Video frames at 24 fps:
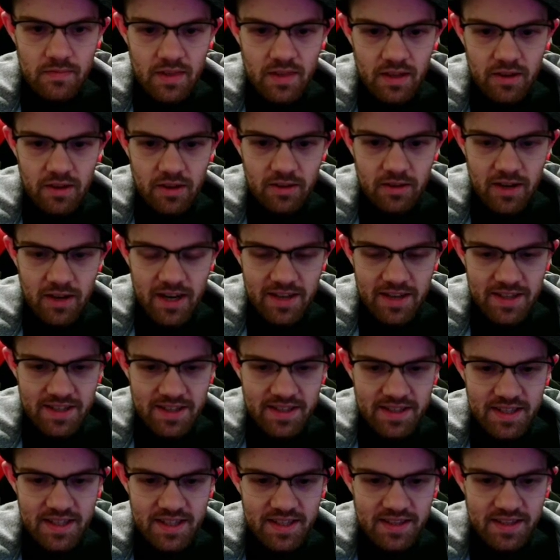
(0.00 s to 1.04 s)
Alright,
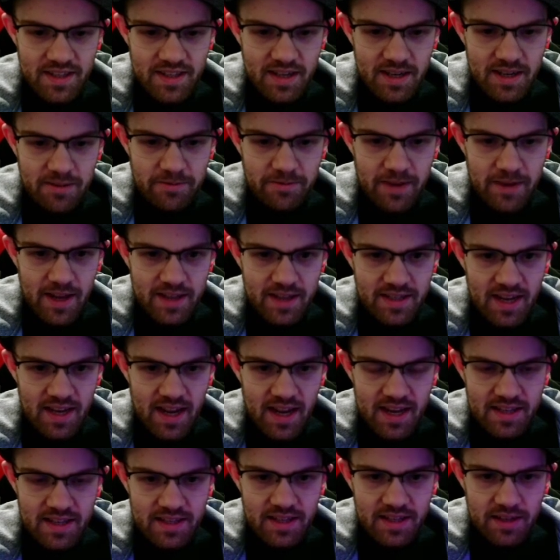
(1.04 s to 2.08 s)
this is a
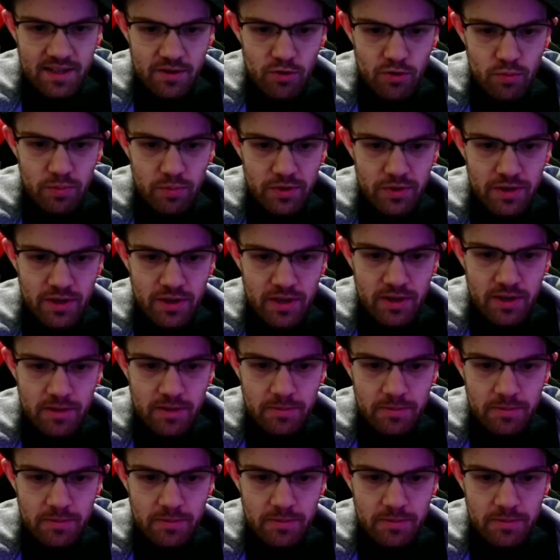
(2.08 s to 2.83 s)
fantastic opener.